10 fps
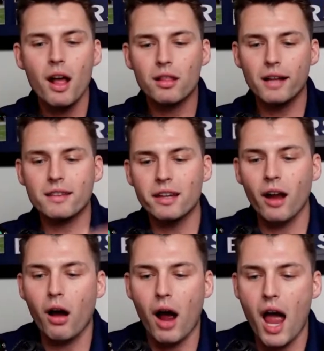Let's see
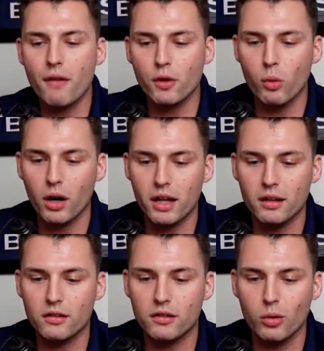how everyone
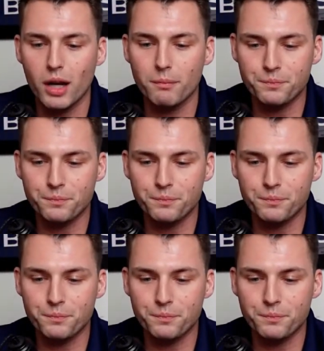is doing.